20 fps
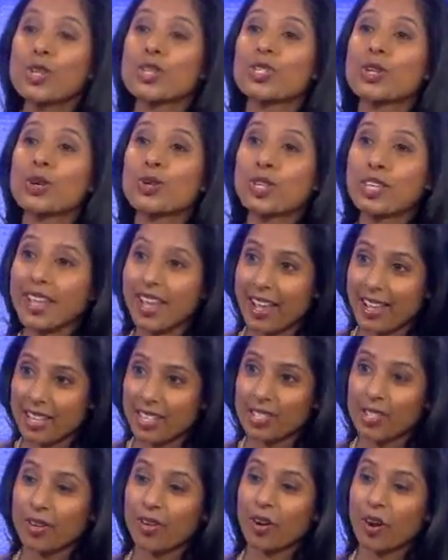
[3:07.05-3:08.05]
So,
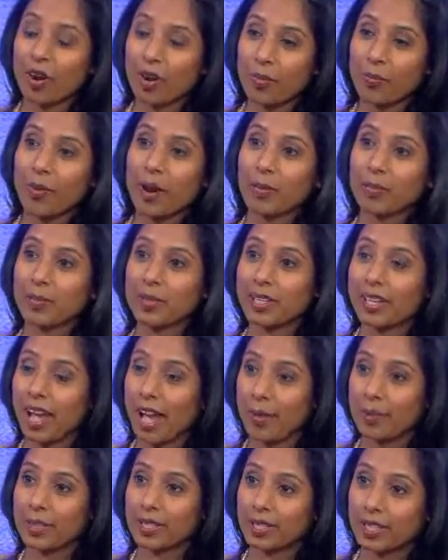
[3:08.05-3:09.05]
yes, there are probably
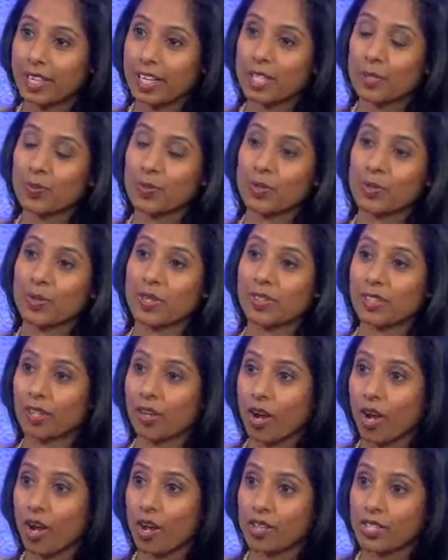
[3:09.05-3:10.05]
common links between the
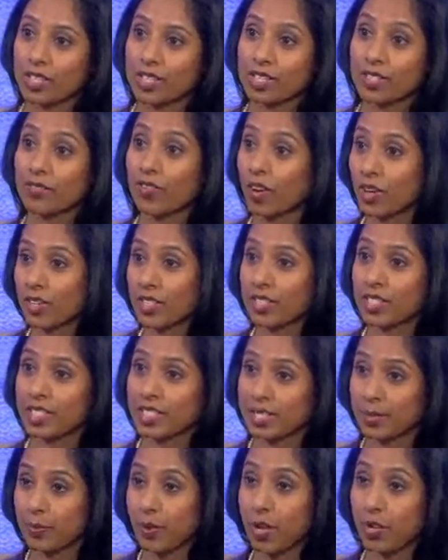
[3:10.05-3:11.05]
causes of heart
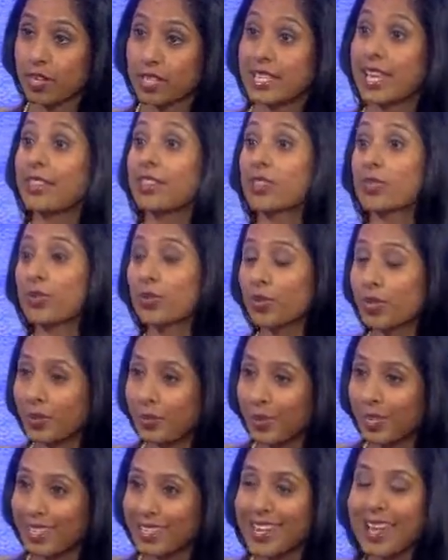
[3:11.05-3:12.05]
disease and baldness and the
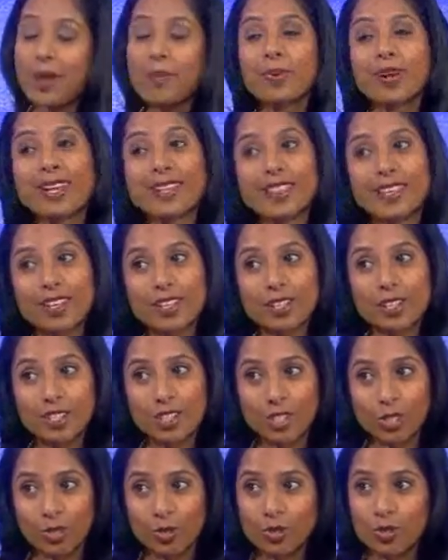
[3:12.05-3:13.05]
treatments, but I think it's
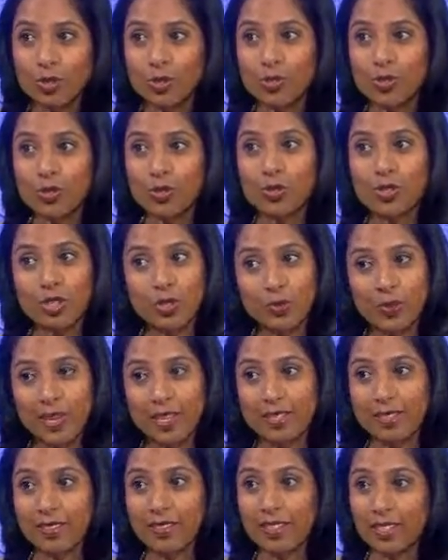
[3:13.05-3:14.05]
still too soon, just
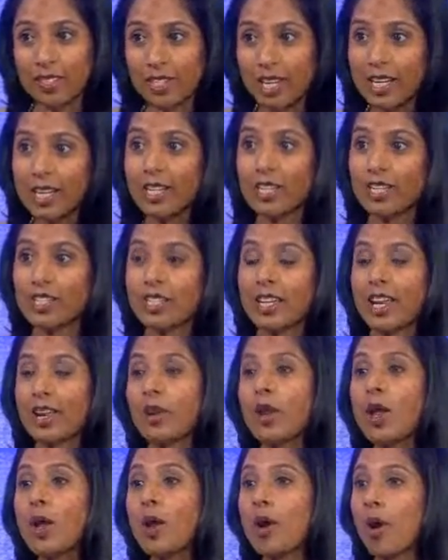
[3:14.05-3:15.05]
based on this study, to say
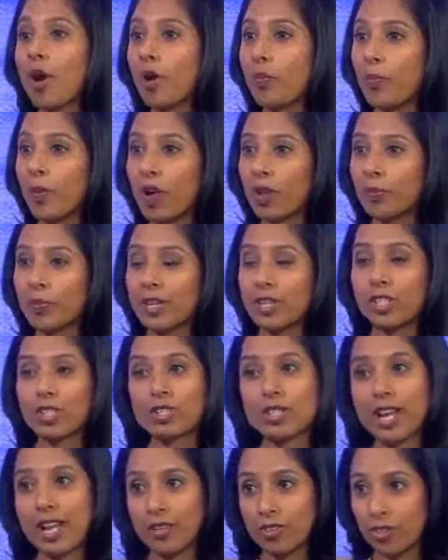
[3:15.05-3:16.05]
all bald men
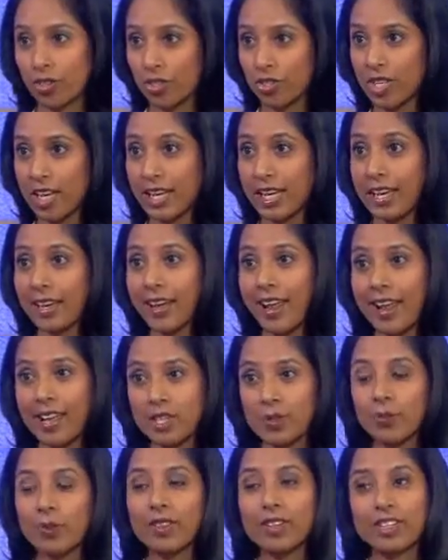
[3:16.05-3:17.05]
should now start taking an
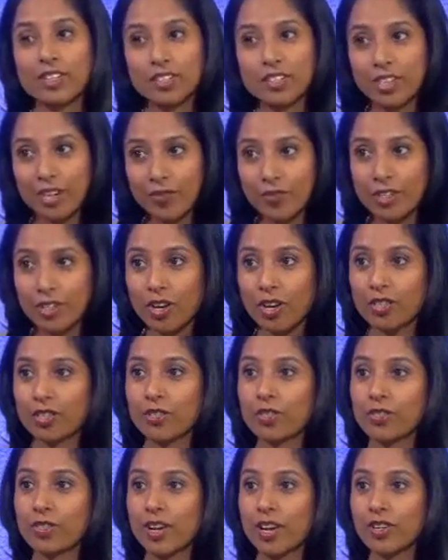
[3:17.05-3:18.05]
aspirin. They should definitely talk to
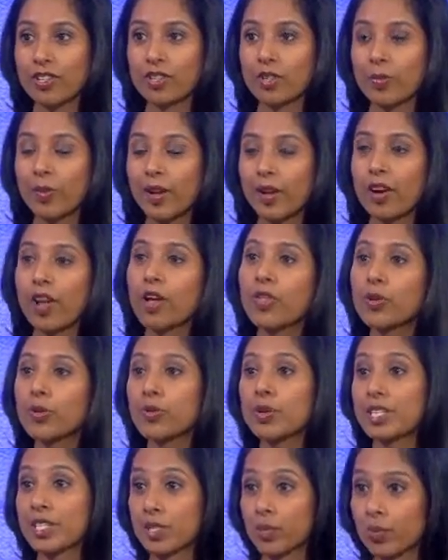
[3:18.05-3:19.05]
their doctor about other
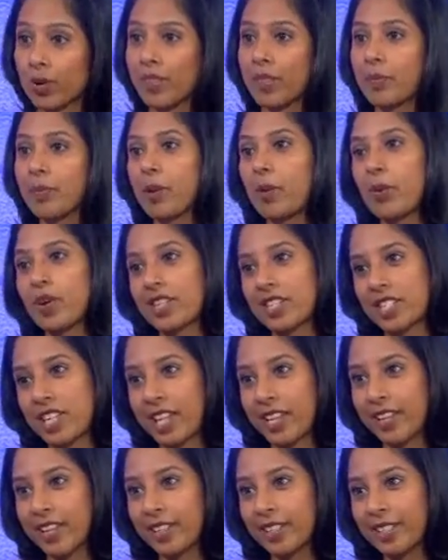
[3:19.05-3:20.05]
reasons why they may want to. All right, so let's it.